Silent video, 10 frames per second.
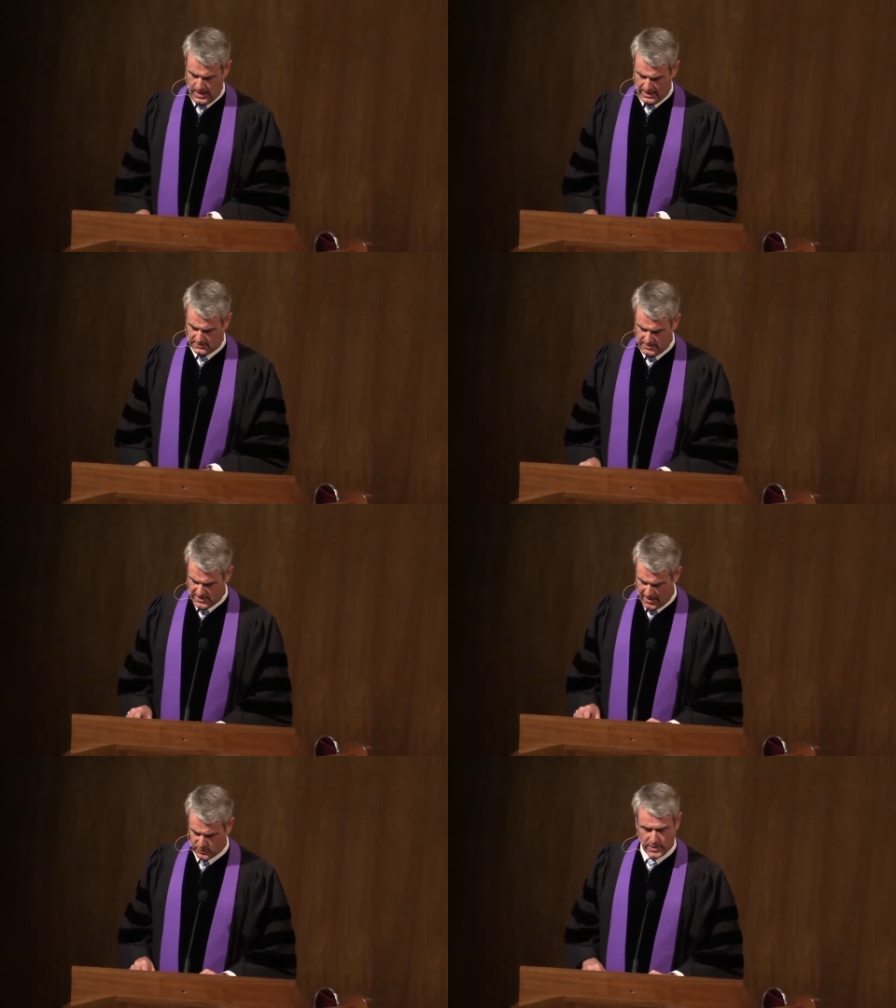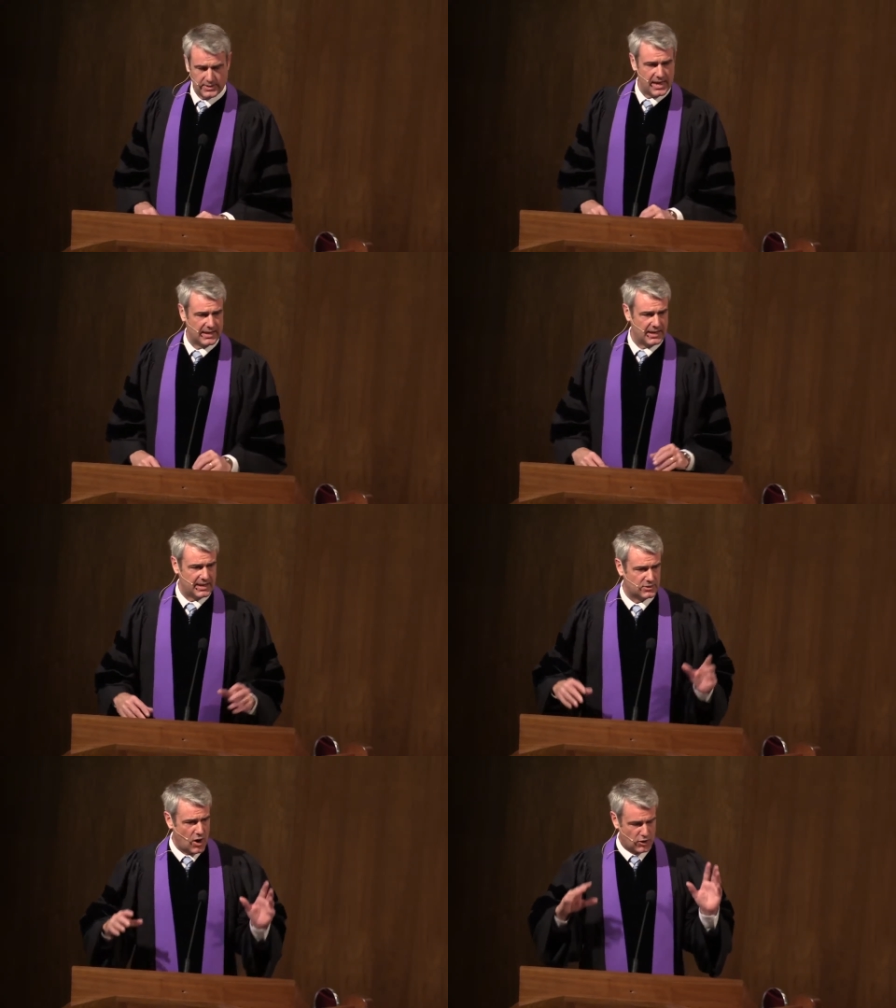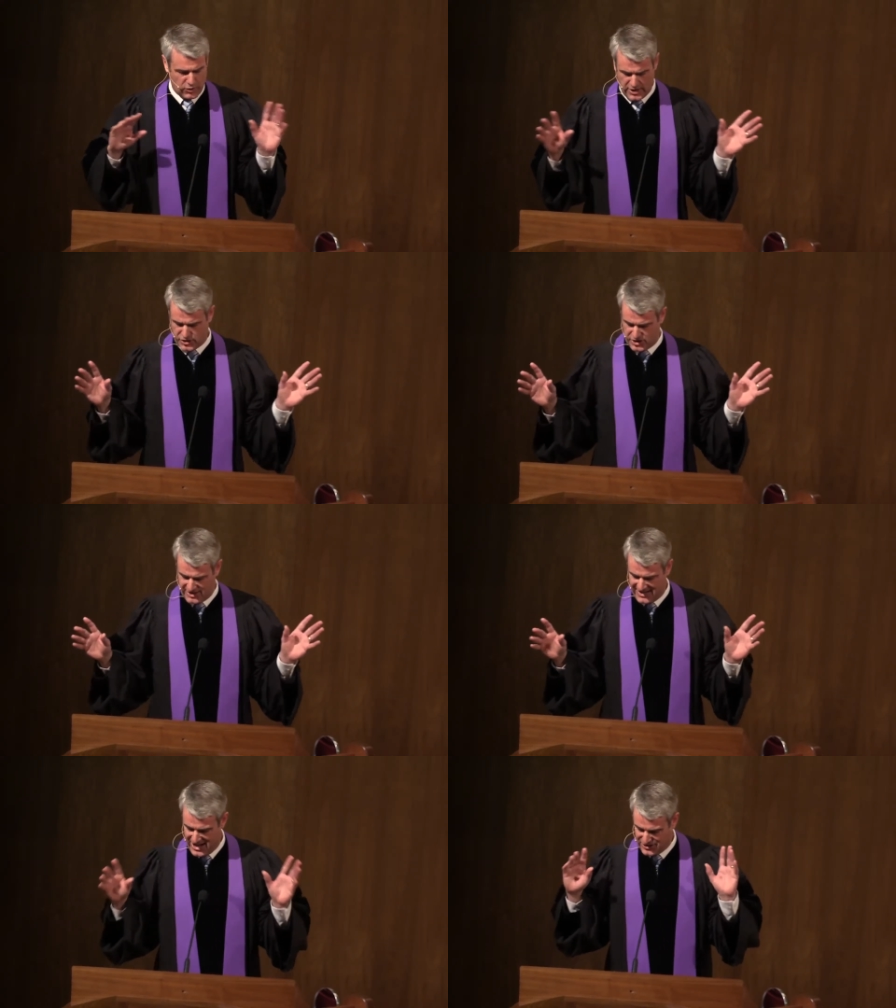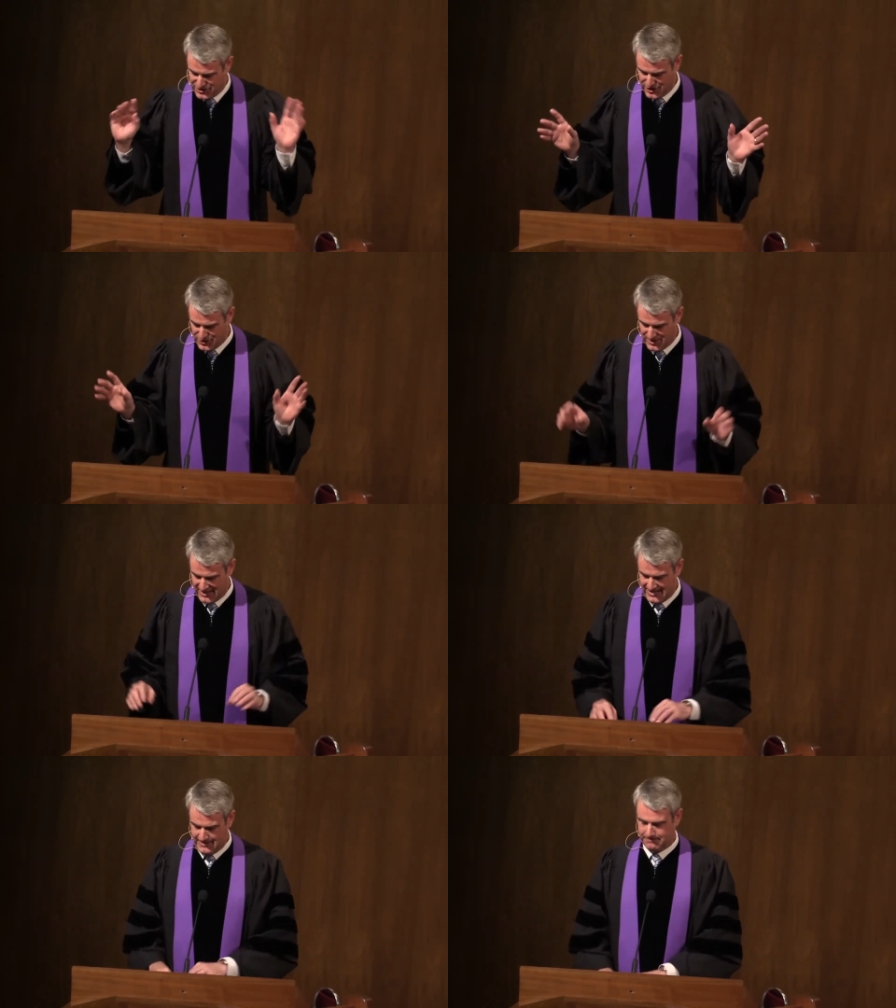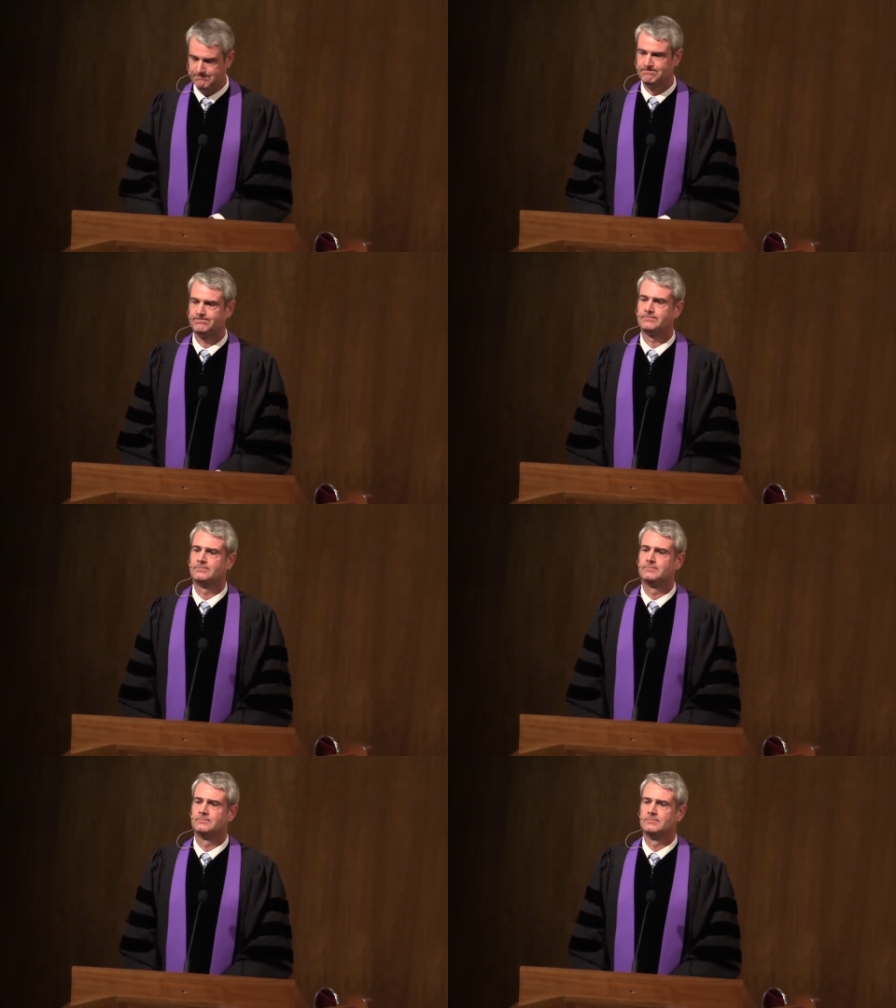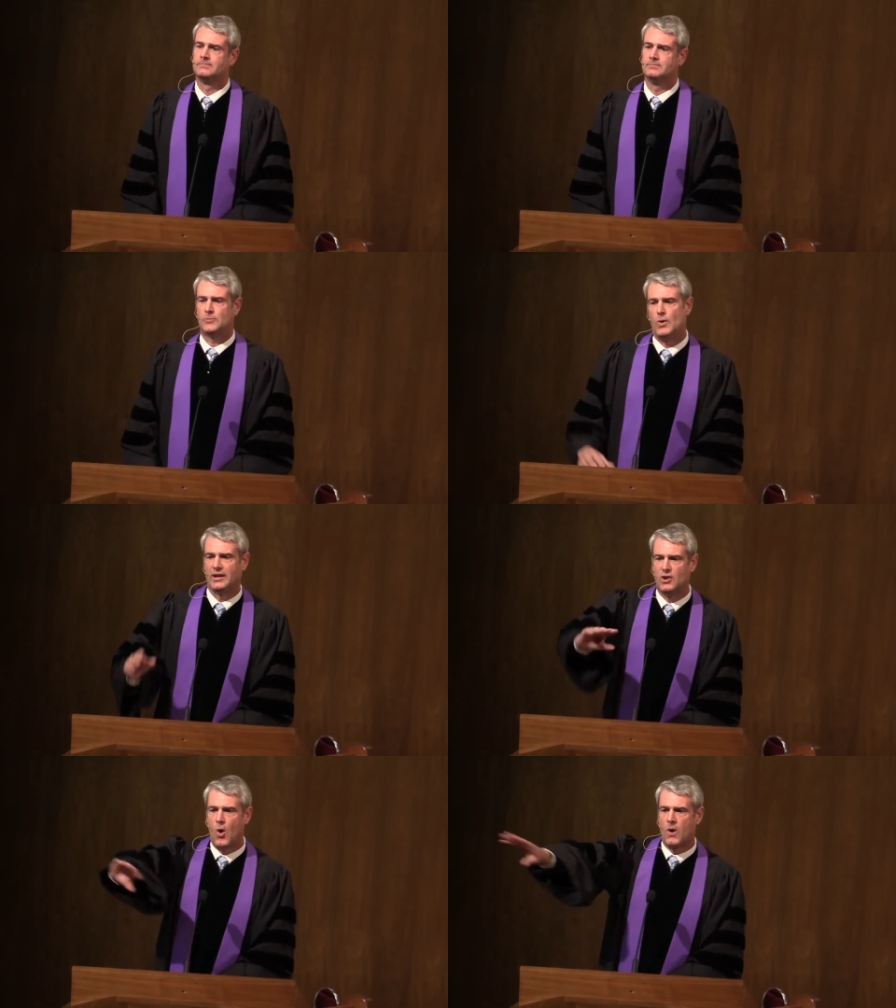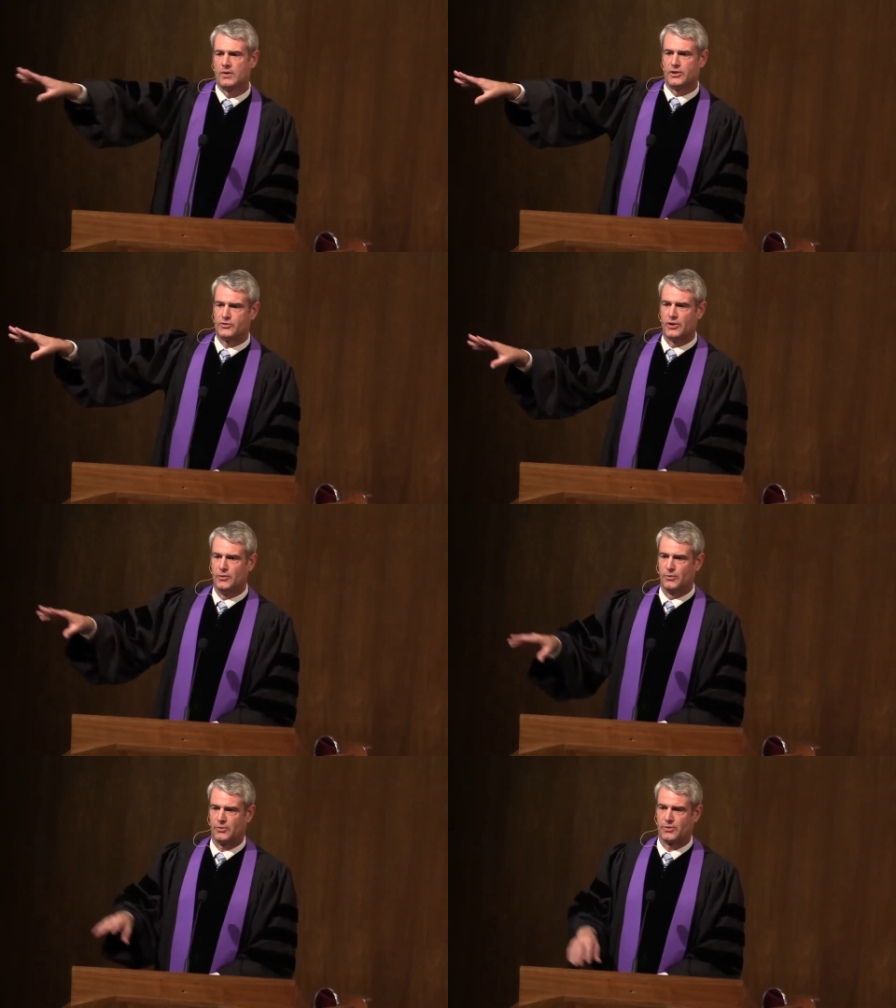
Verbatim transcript: And sometimes we think it is our Christian duty to ignore the truth